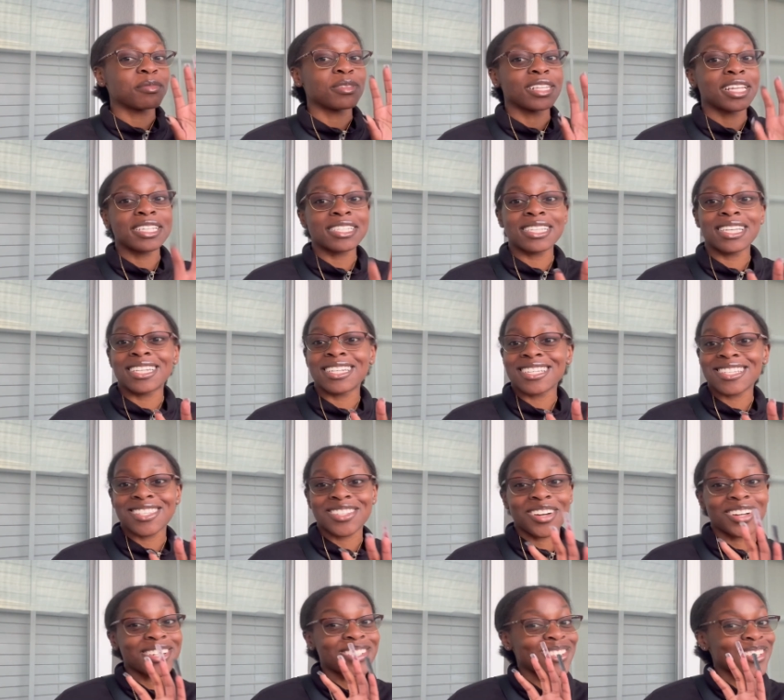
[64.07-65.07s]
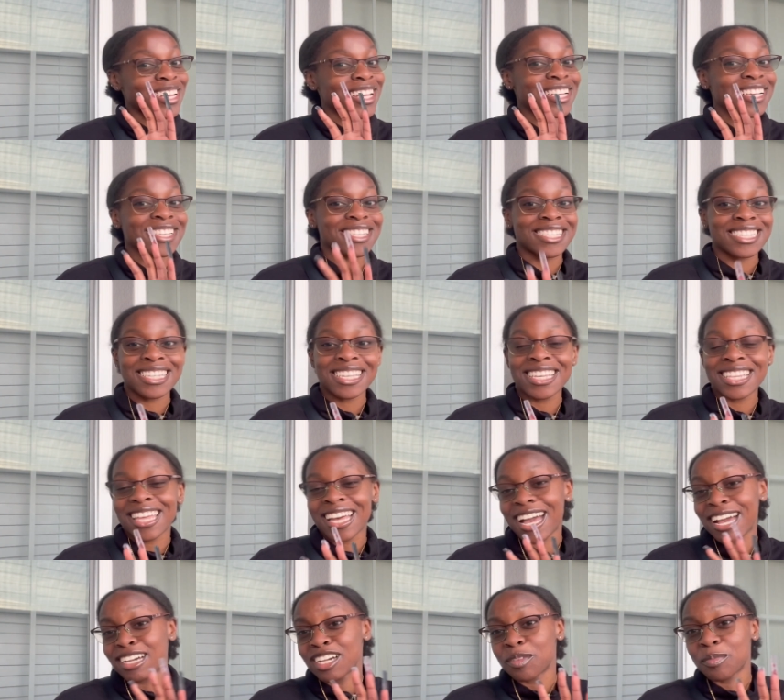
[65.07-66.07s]
Let's get it started so they can see like
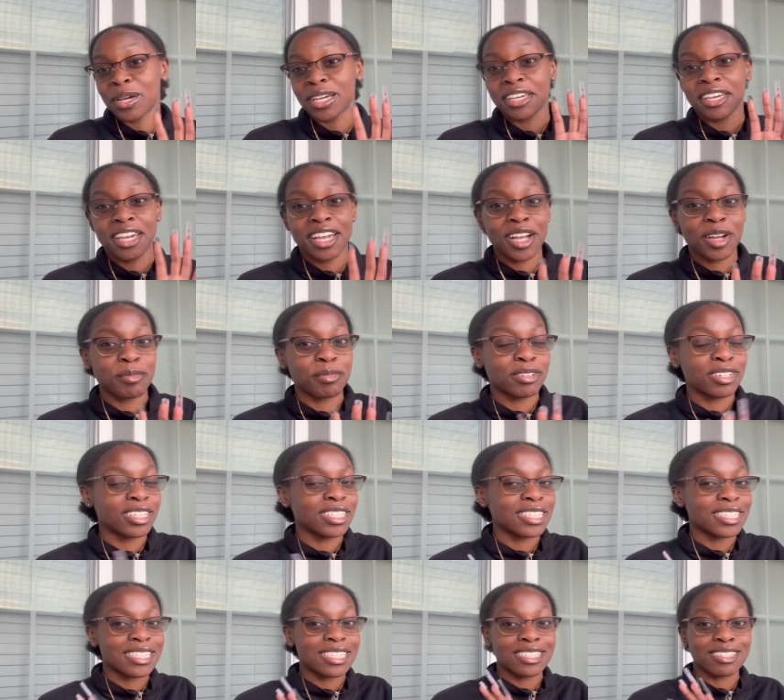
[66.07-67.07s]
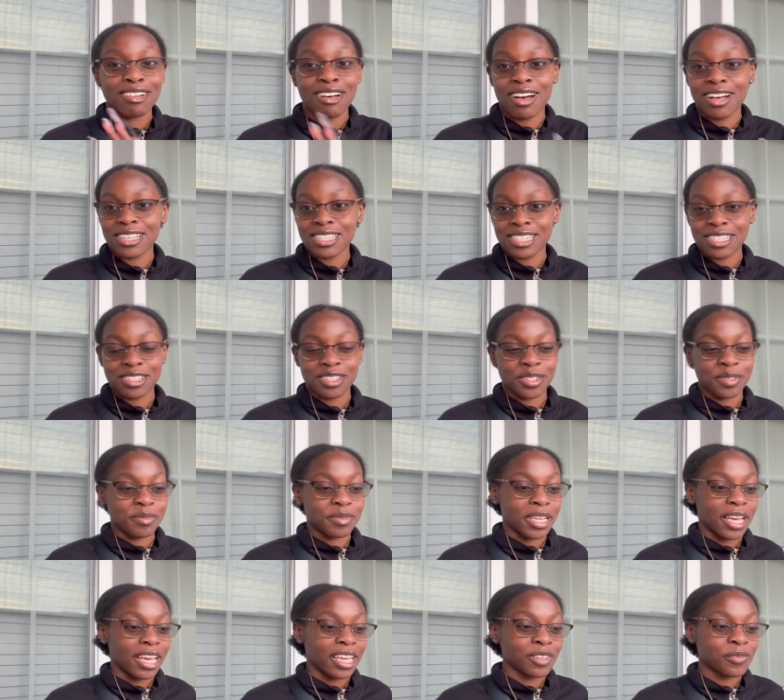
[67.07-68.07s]
I got my camera. This is awesome.
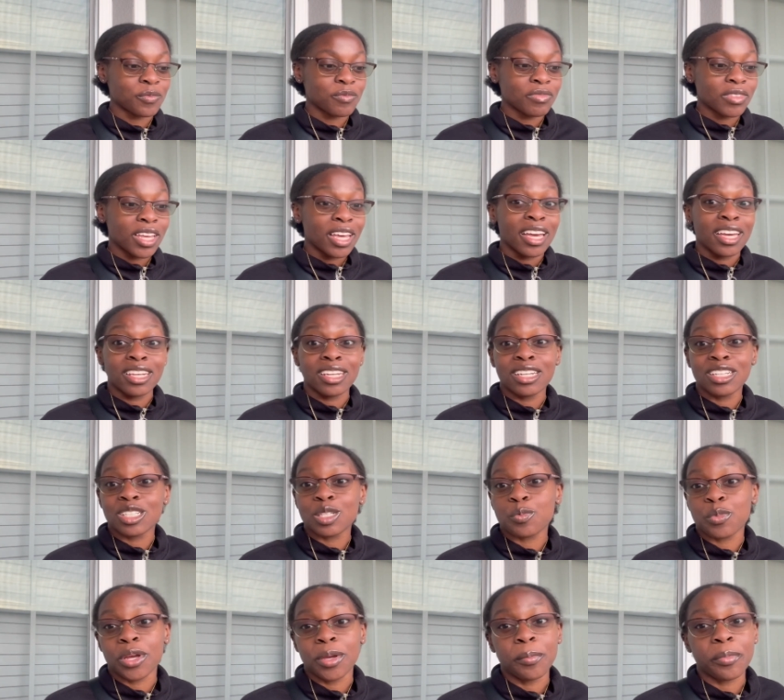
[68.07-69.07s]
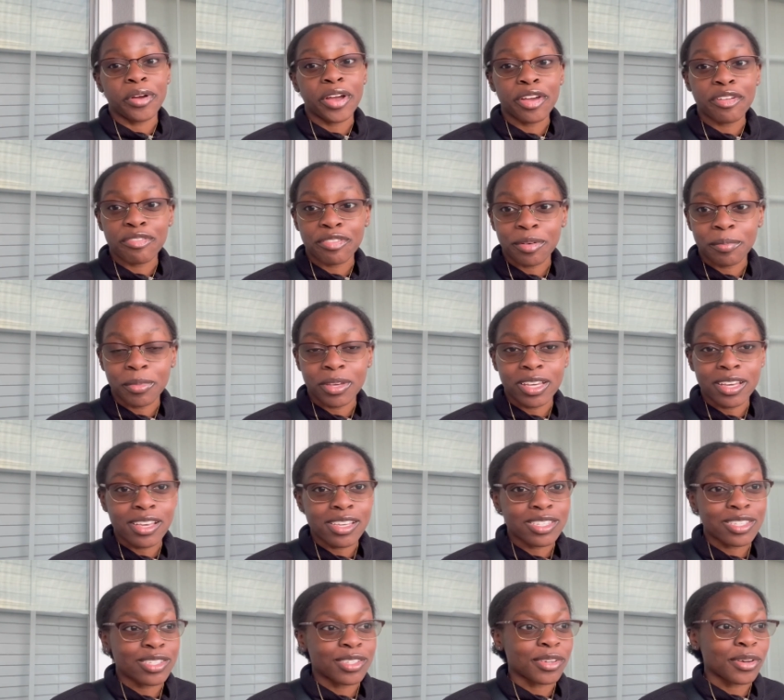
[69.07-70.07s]
Like, and it is spring break for me.
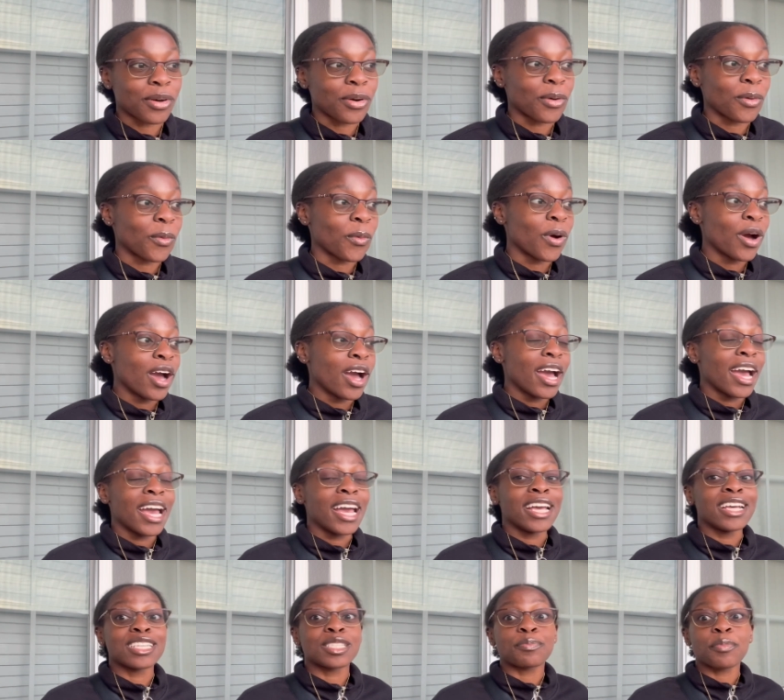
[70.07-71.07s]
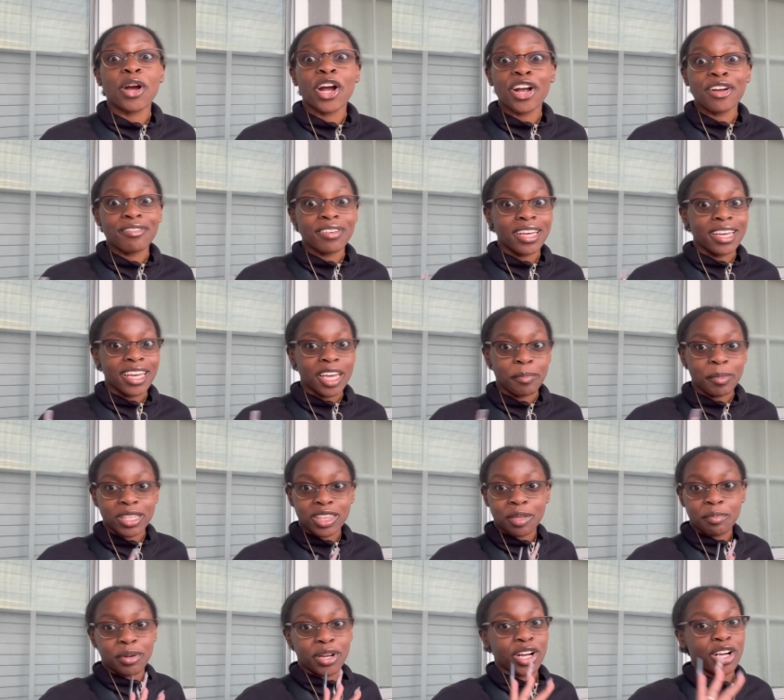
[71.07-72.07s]
So it's perfect. It came at
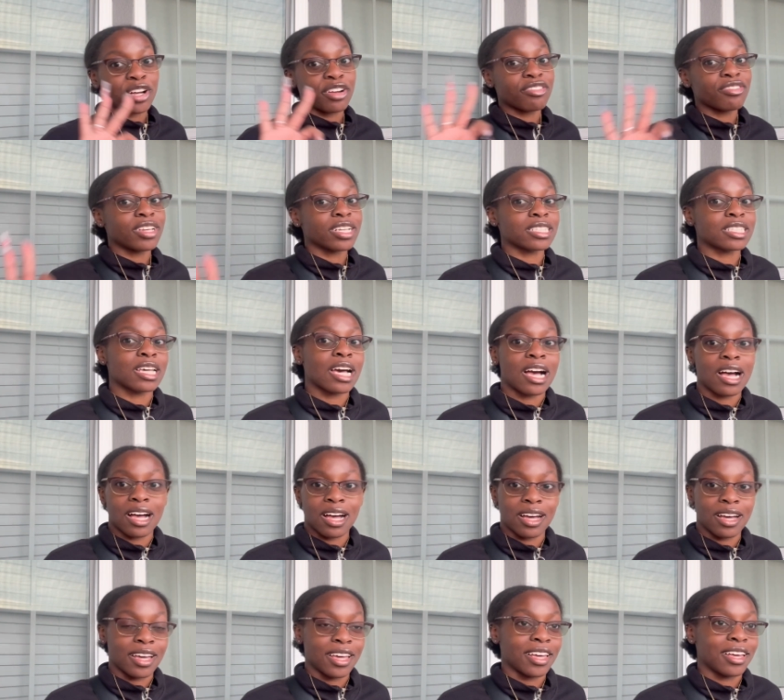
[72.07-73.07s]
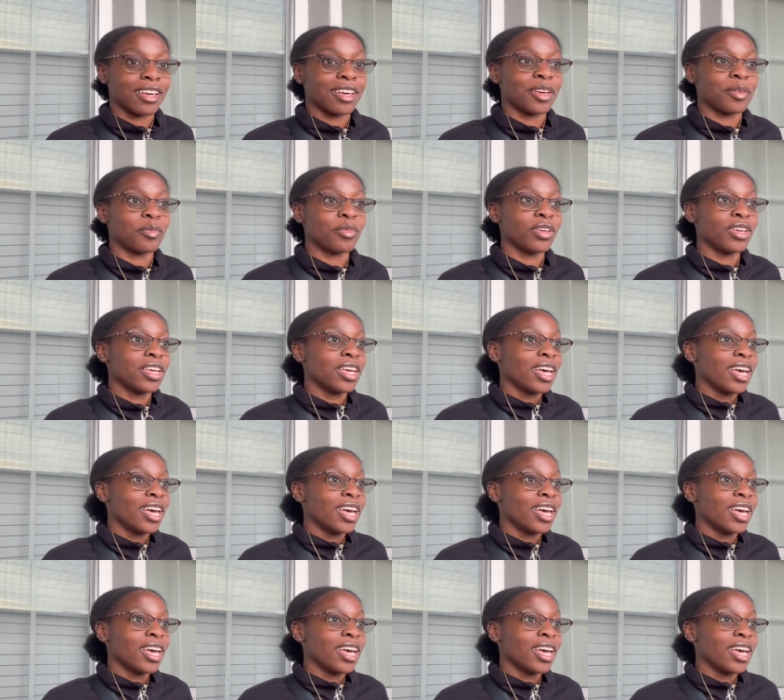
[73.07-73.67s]
the perfect time.